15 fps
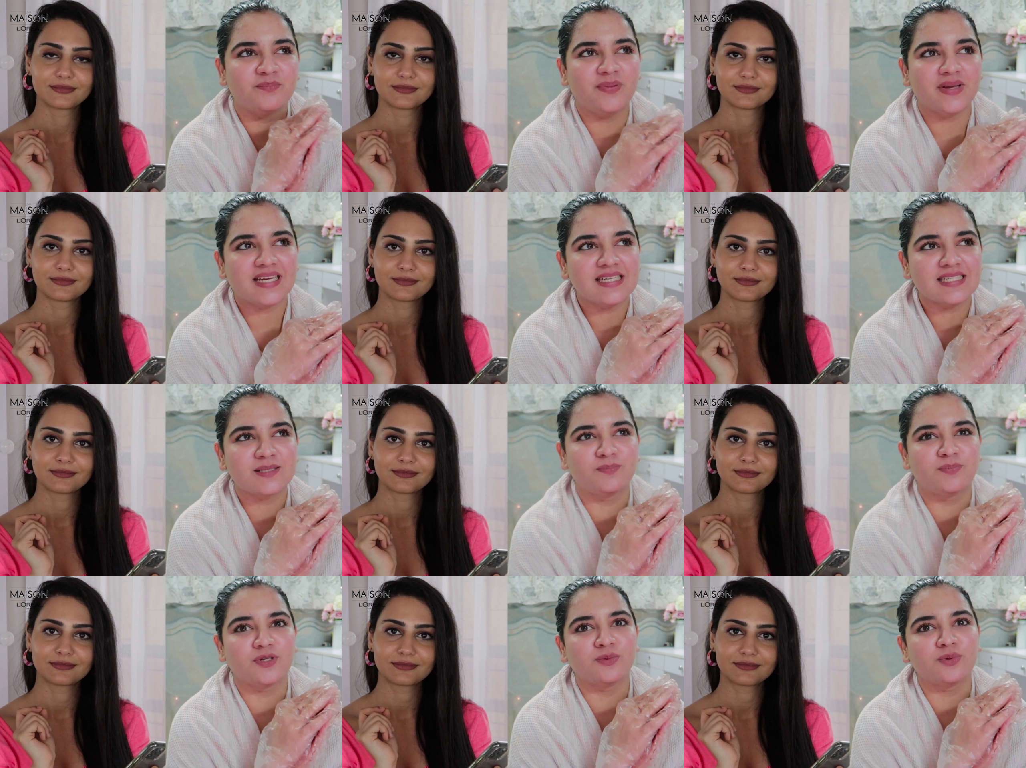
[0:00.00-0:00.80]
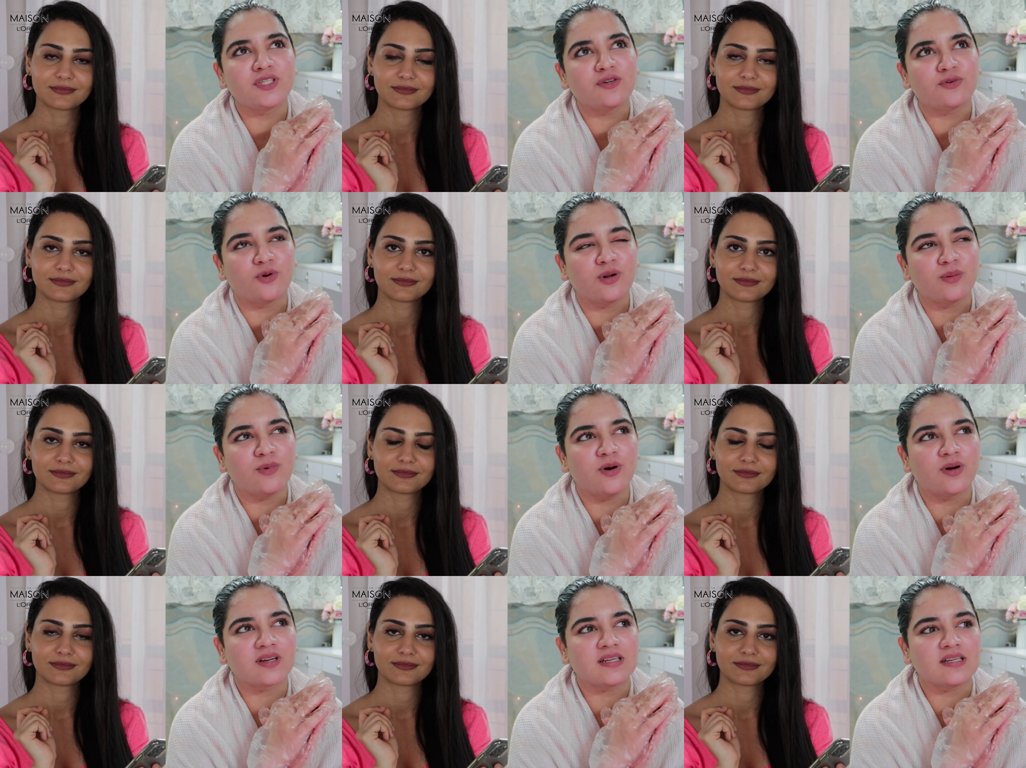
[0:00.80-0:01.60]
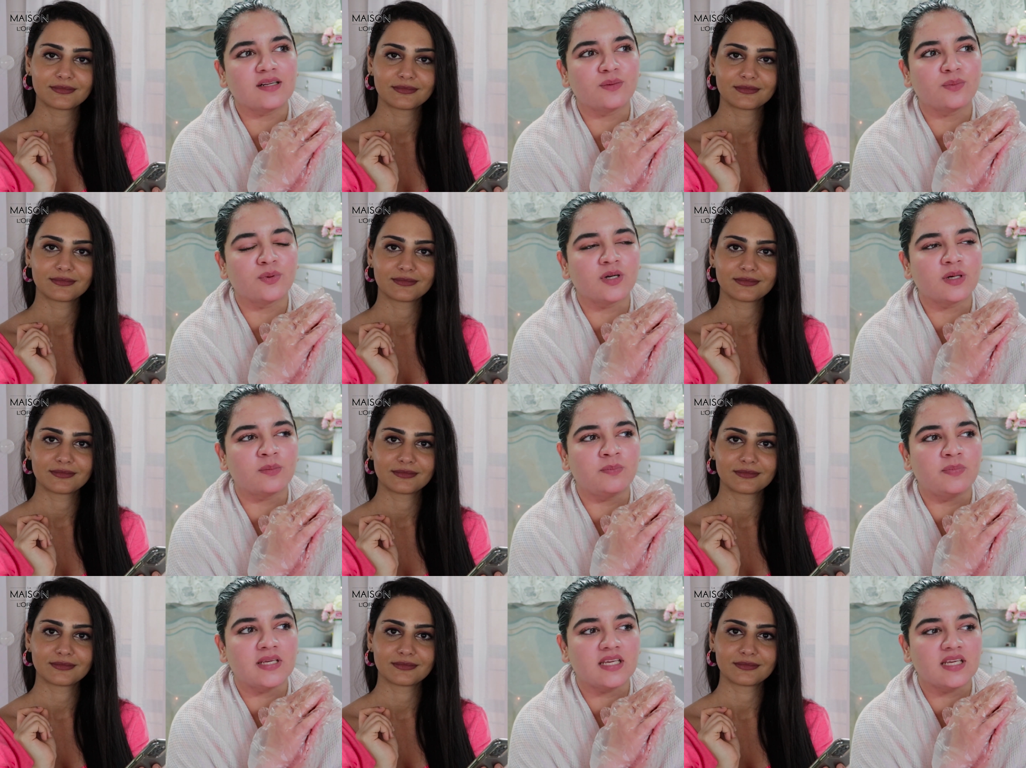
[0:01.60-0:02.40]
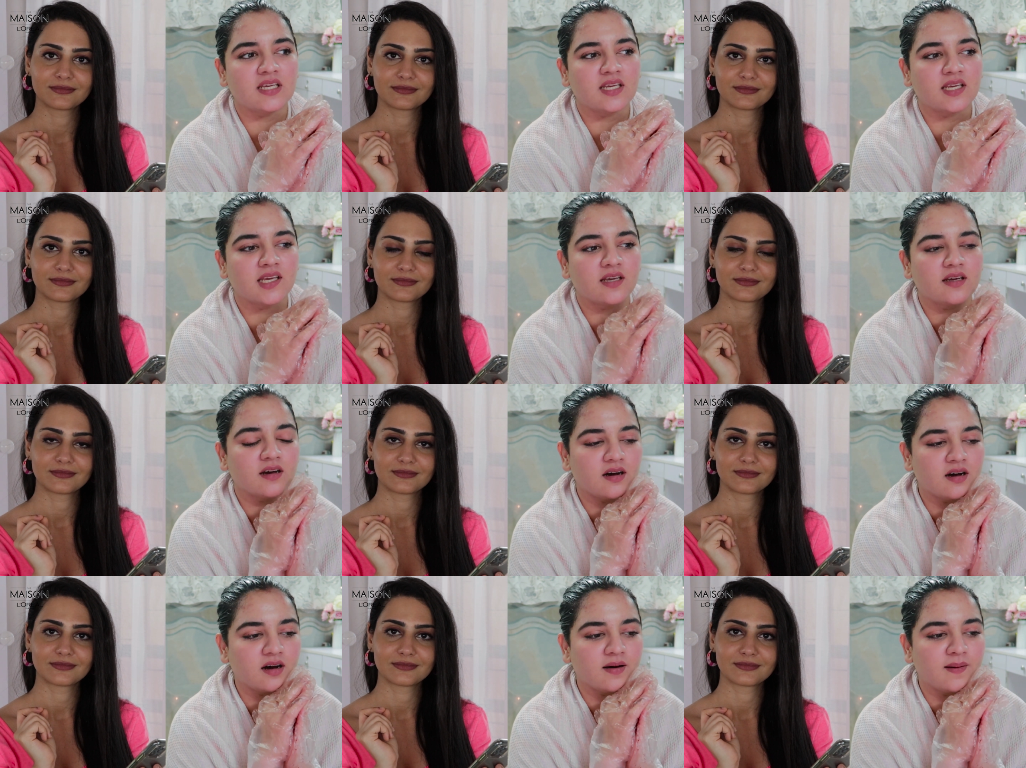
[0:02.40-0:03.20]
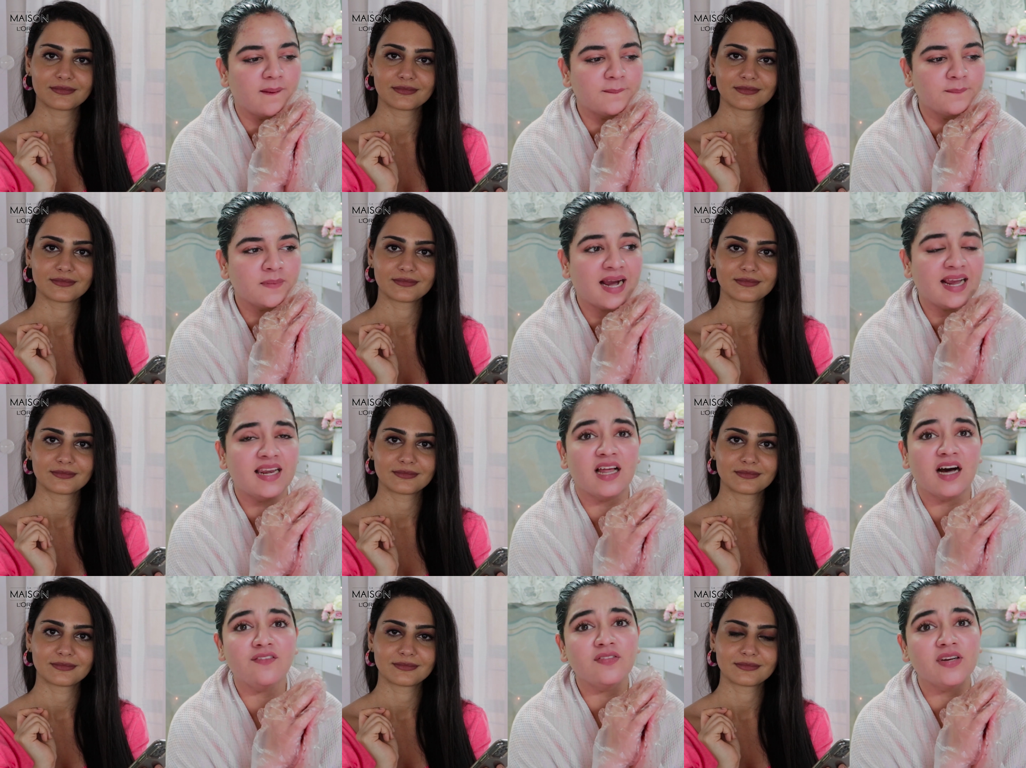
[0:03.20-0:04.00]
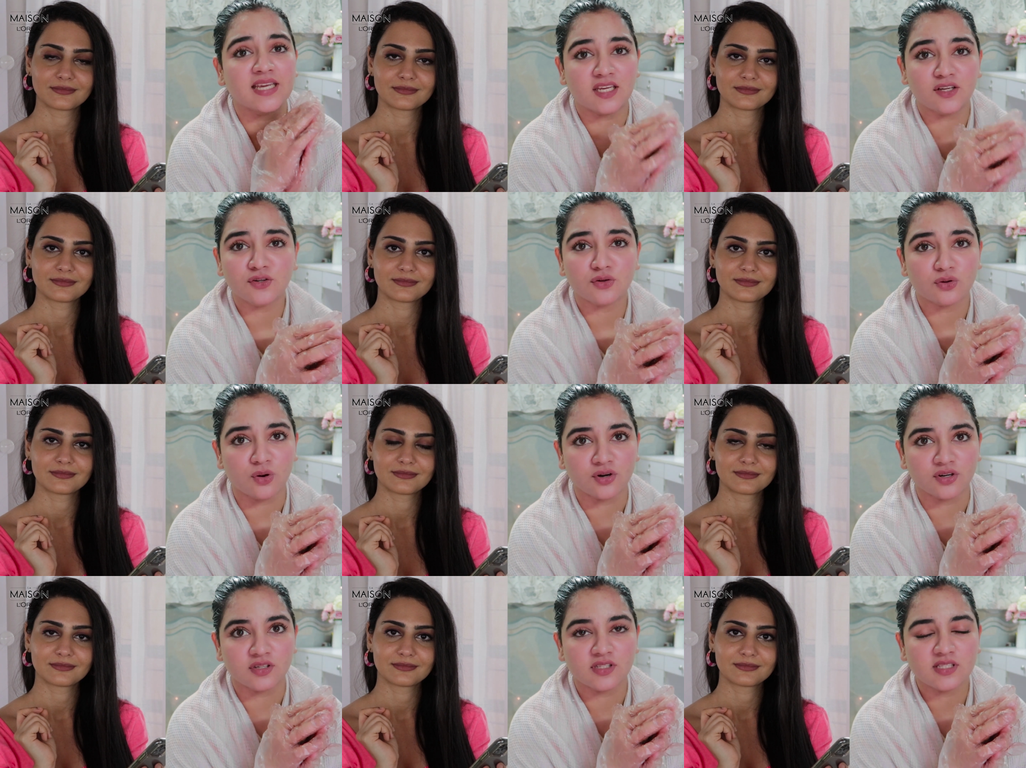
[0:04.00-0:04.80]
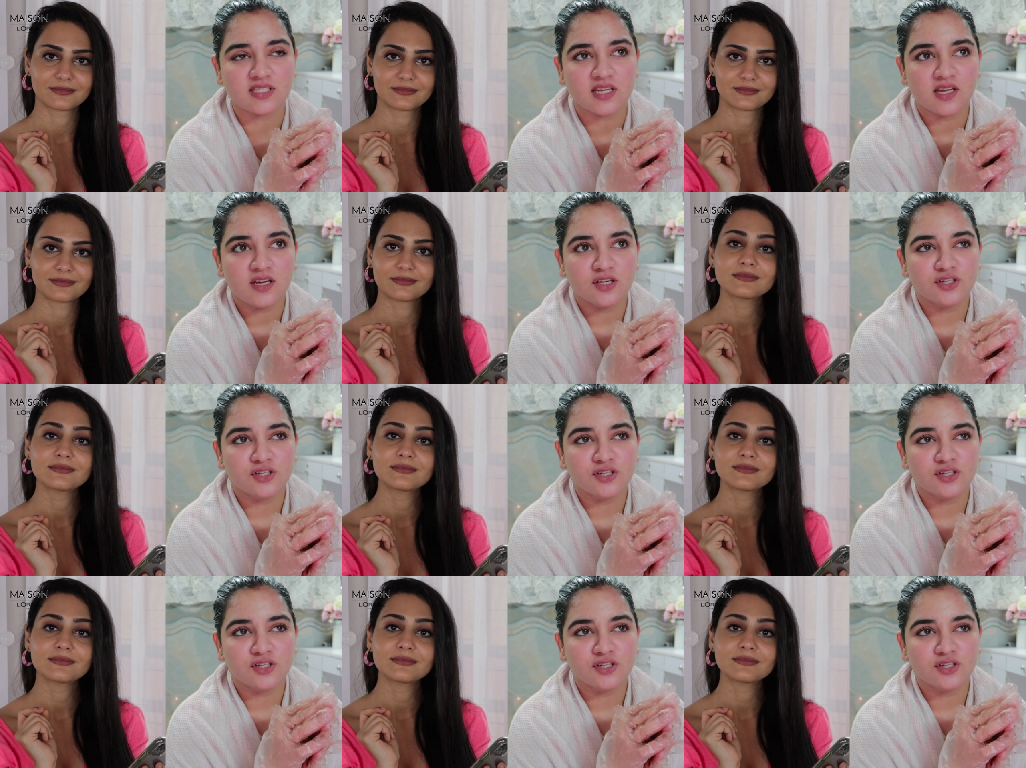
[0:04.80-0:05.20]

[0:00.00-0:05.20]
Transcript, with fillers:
Speaker 1: Biggest beauty role model would be, um, I love Nikki Tutorials.